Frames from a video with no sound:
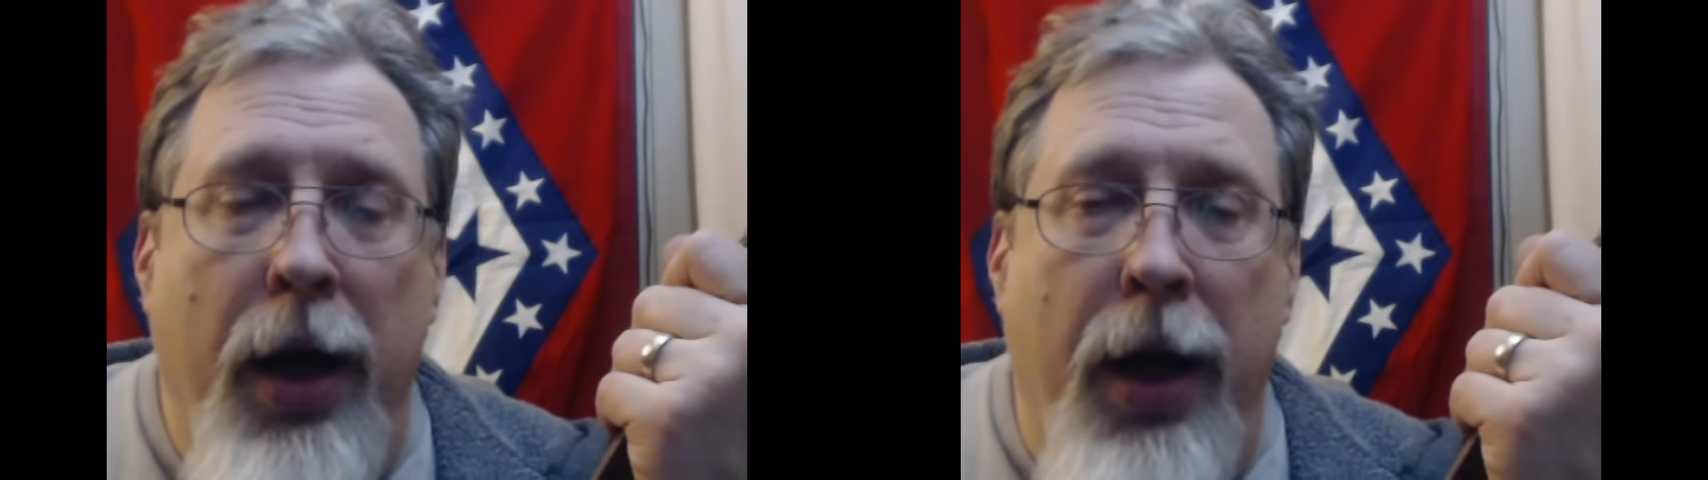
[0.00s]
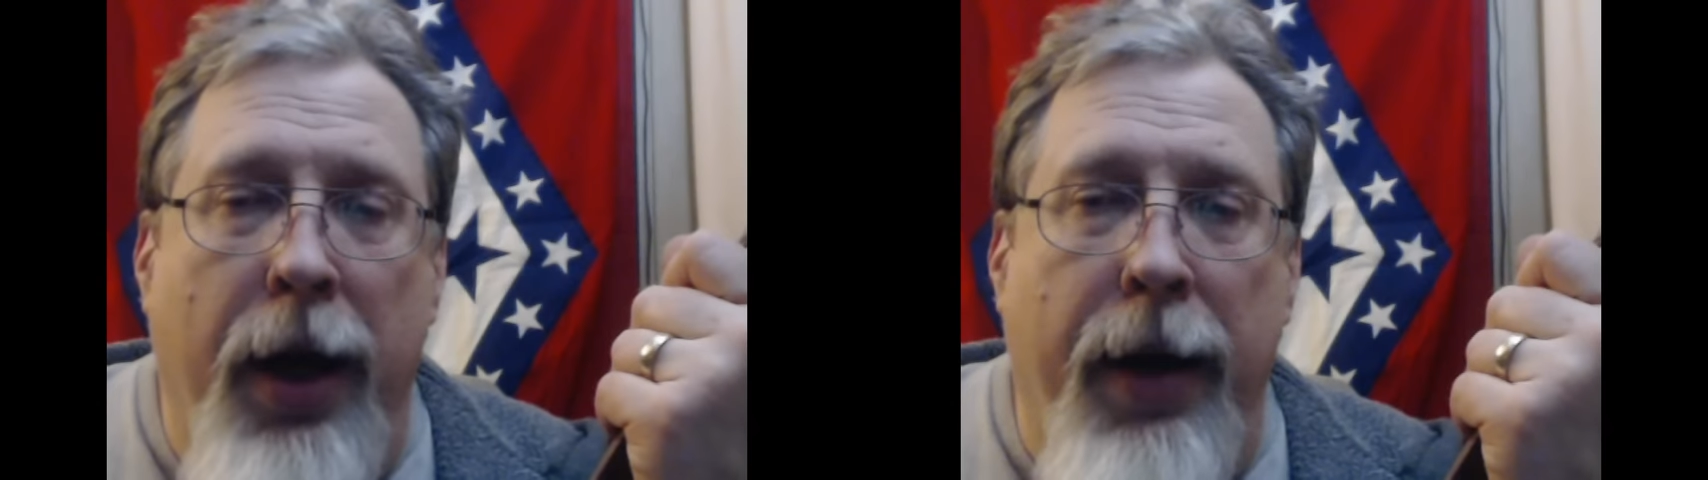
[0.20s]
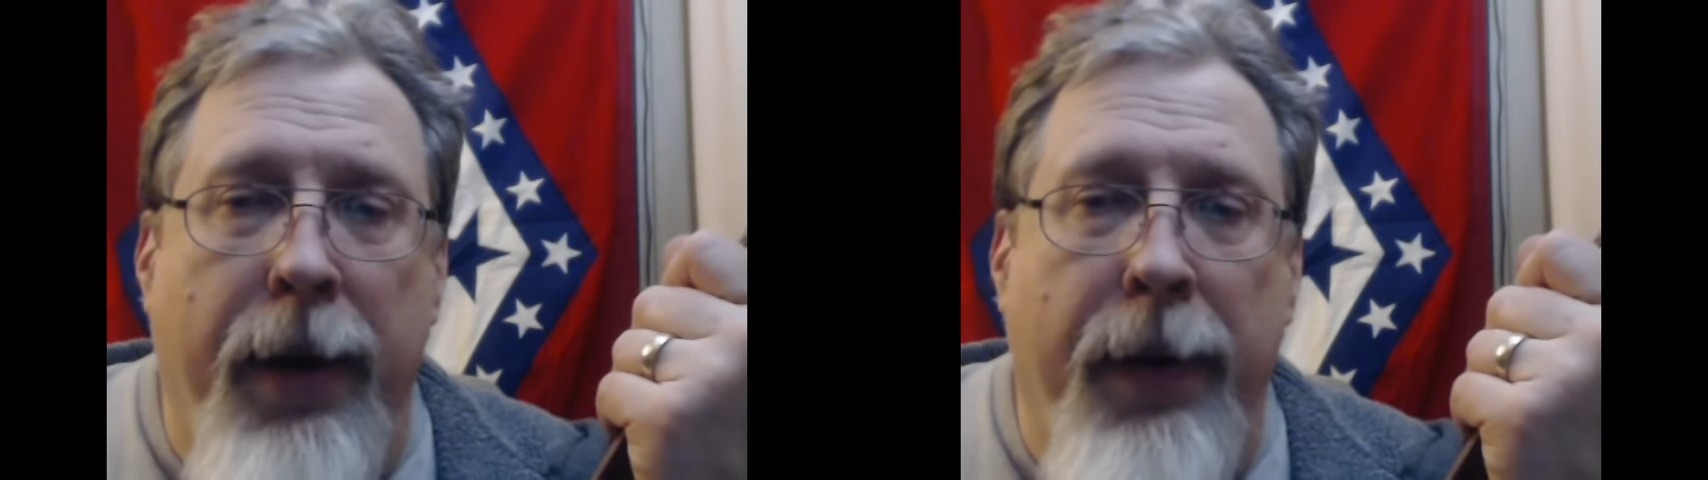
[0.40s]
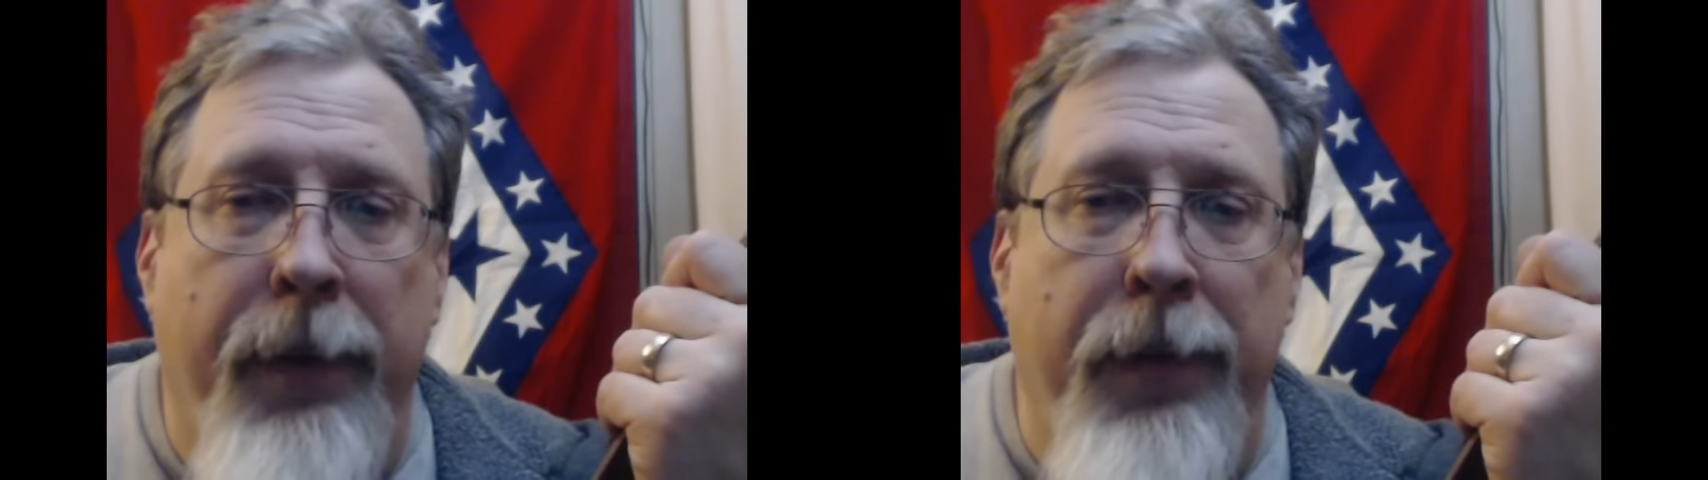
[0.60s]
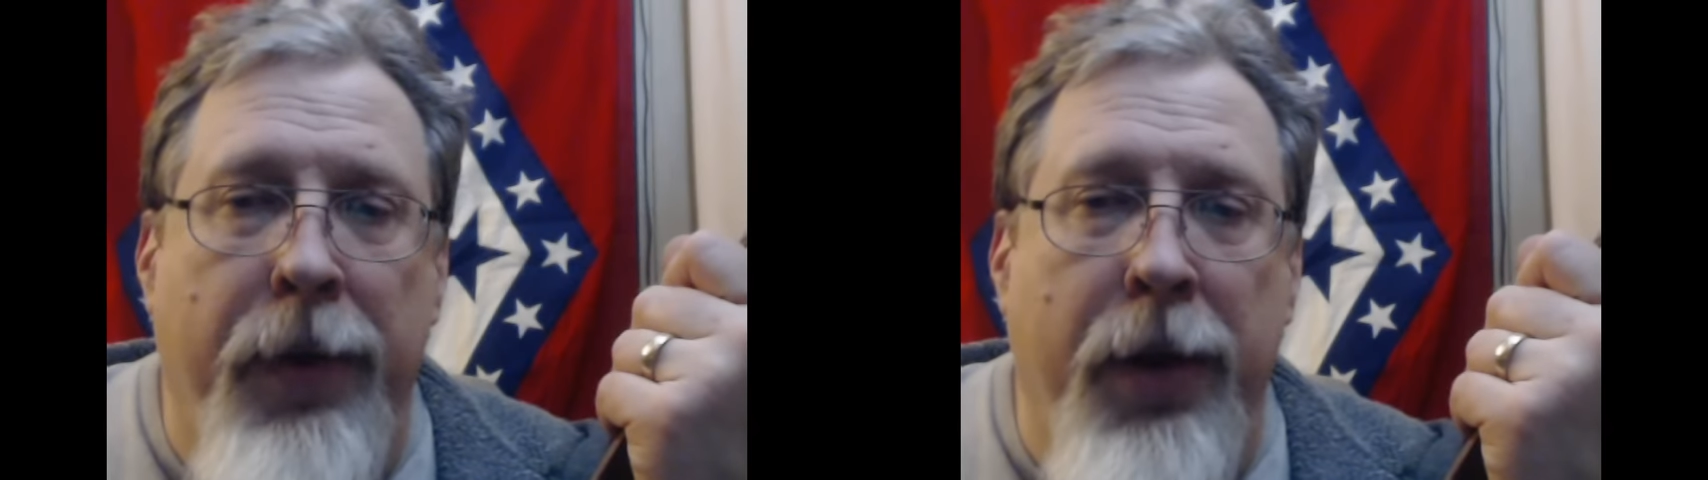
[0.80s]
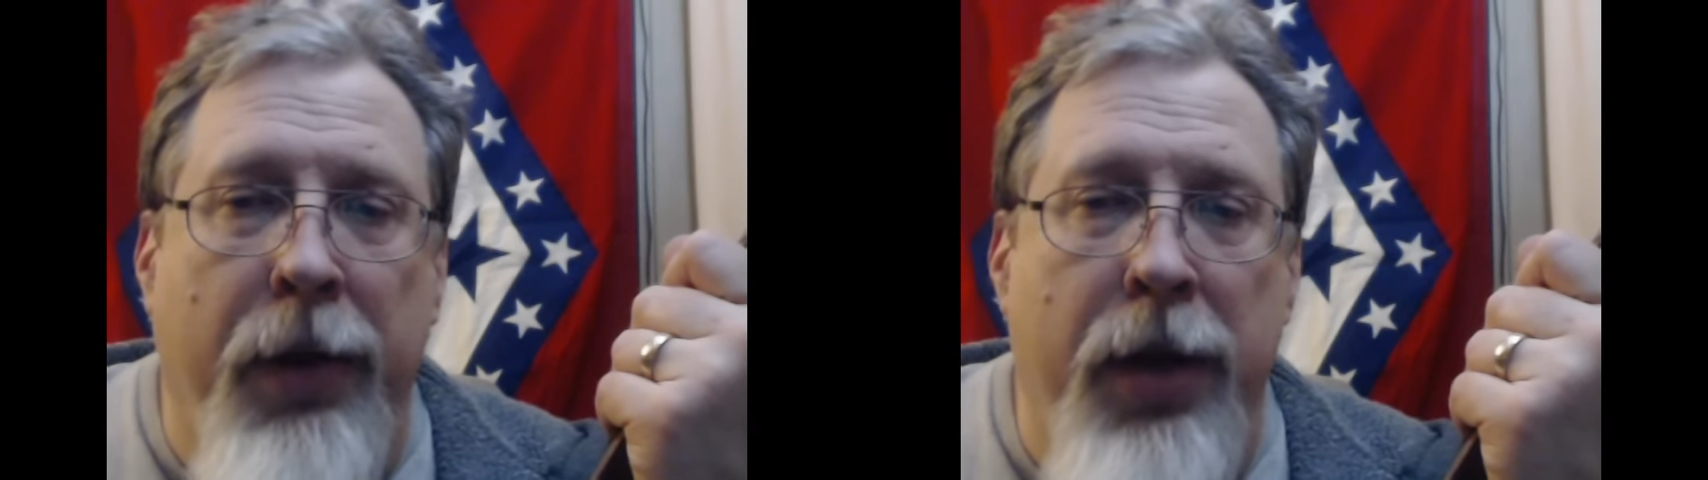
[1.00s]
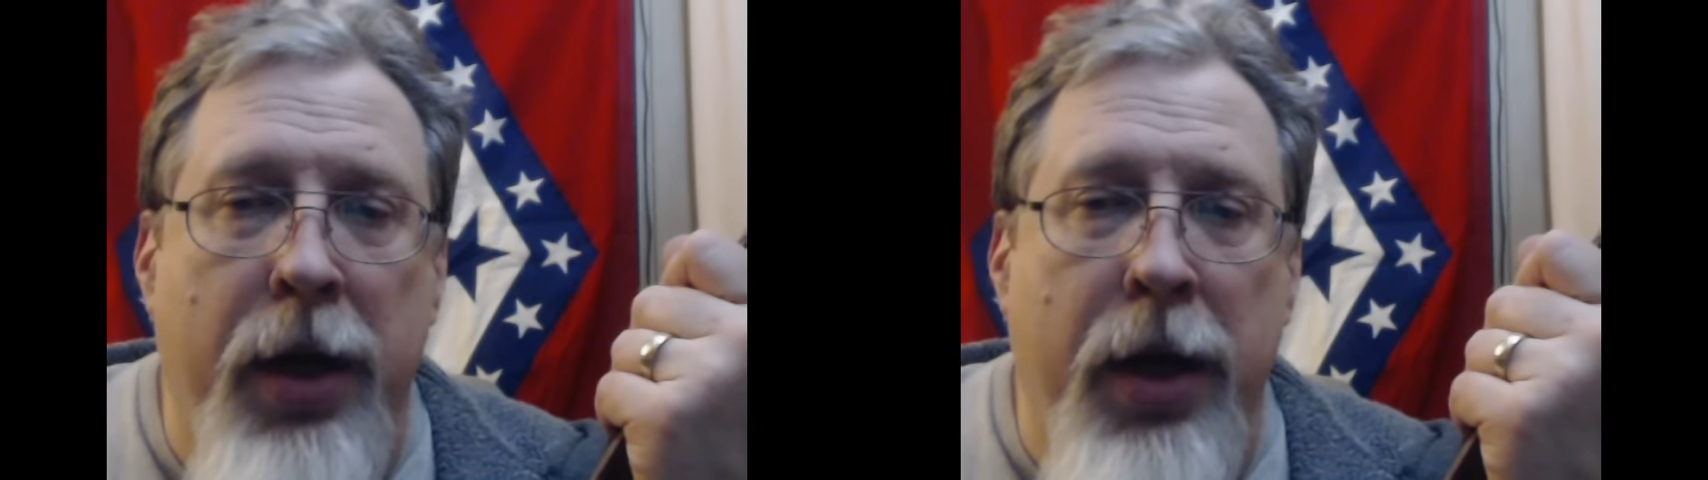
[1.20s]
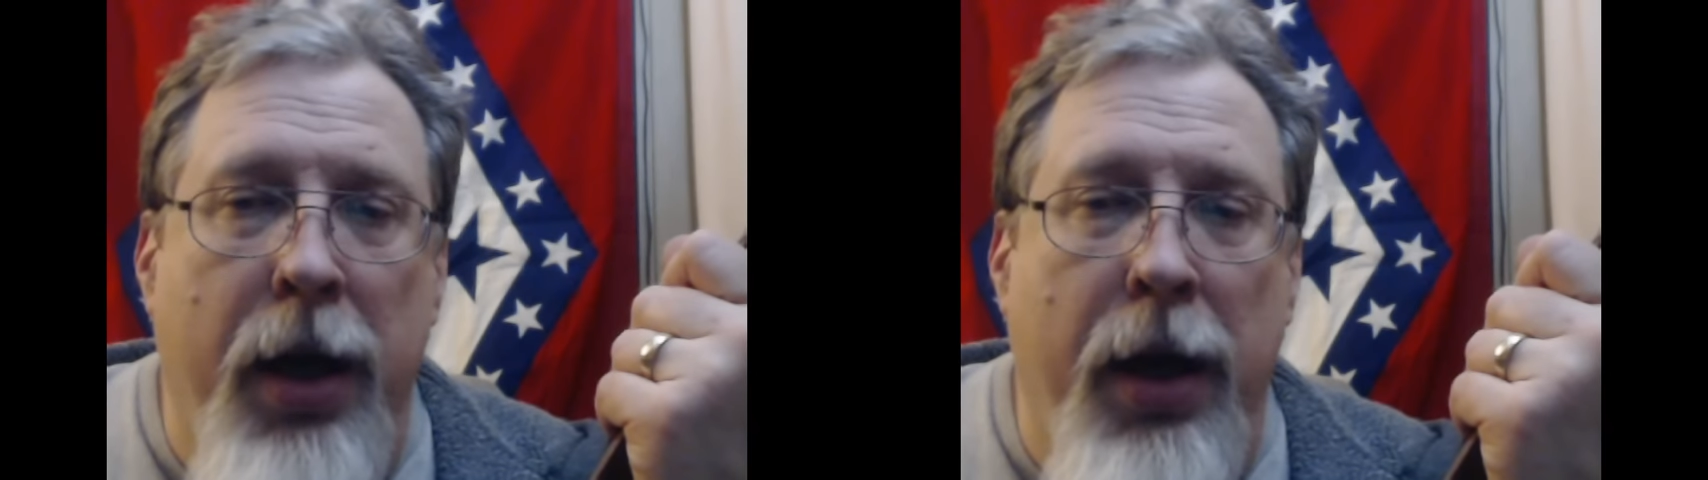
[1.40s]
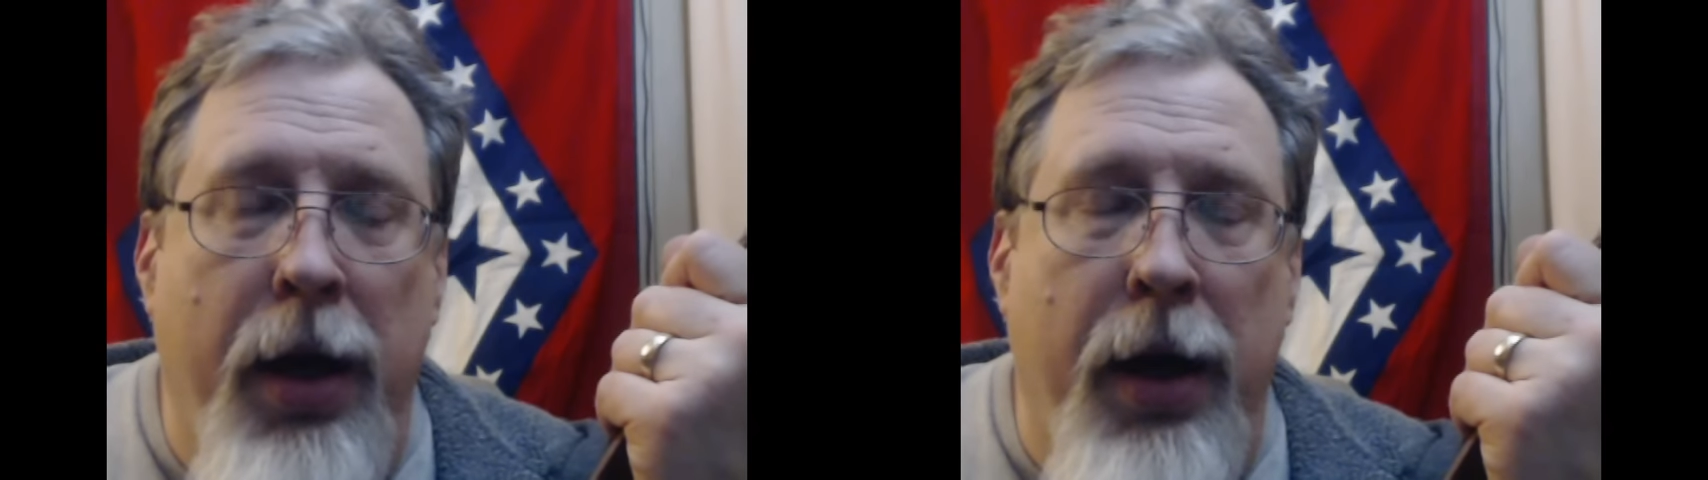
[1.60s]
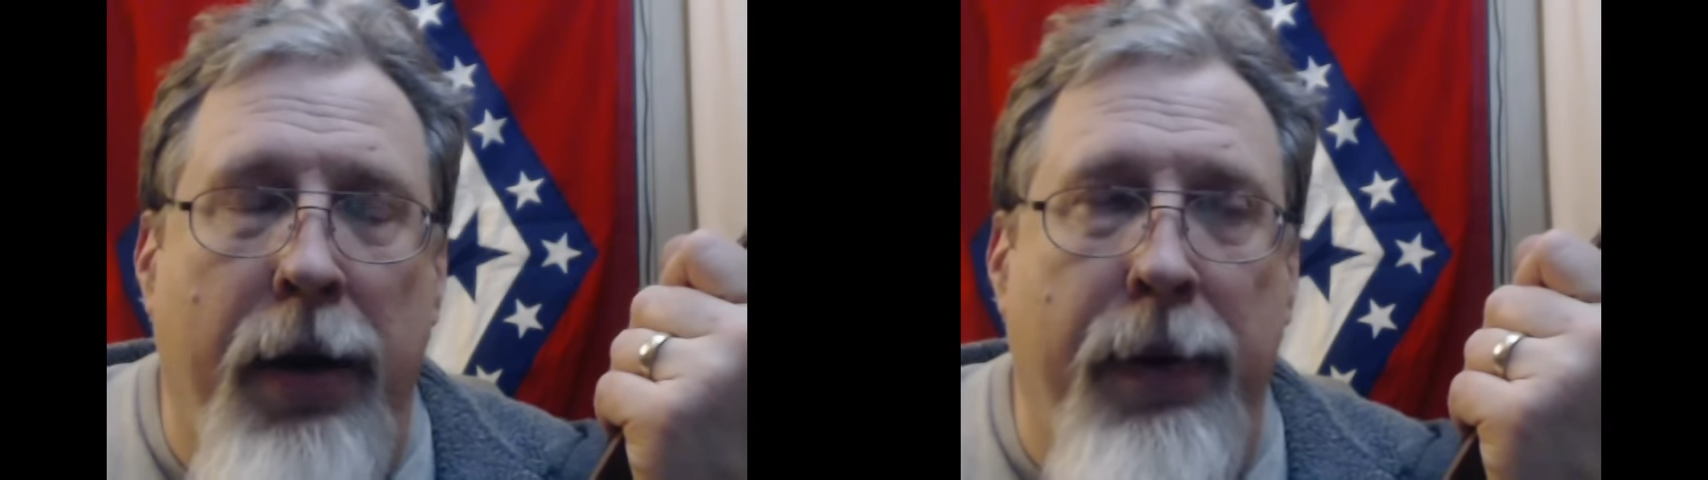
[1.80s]
Uh, the the
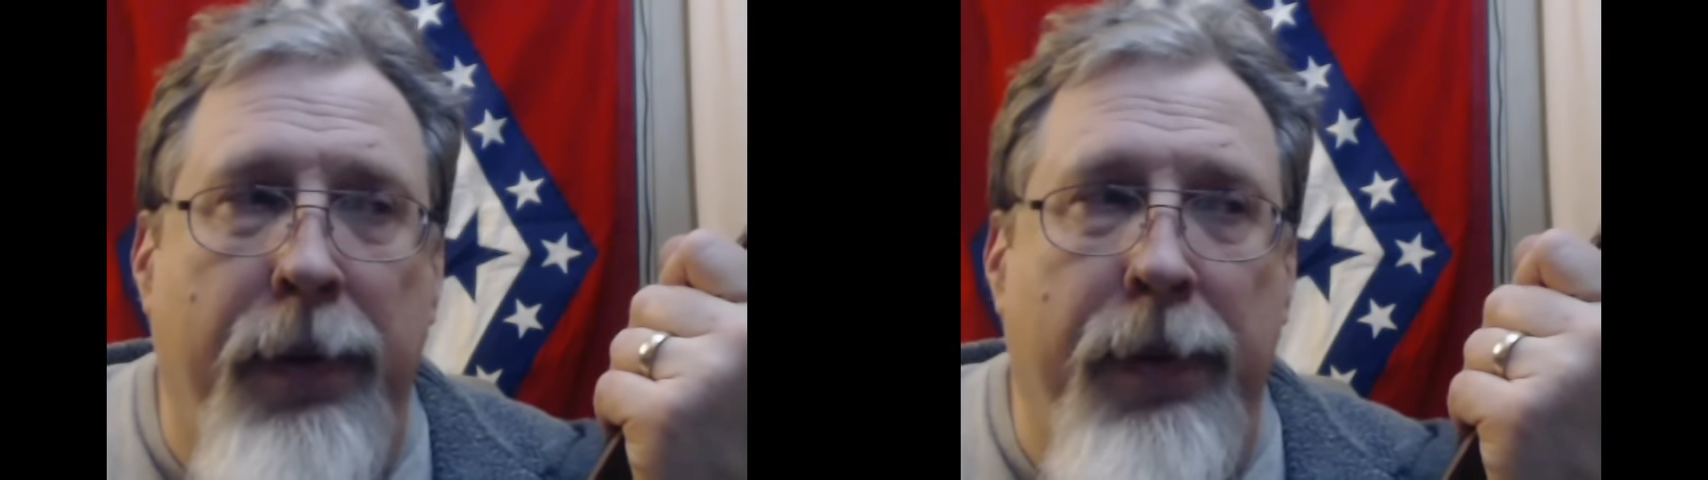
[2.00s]
uh,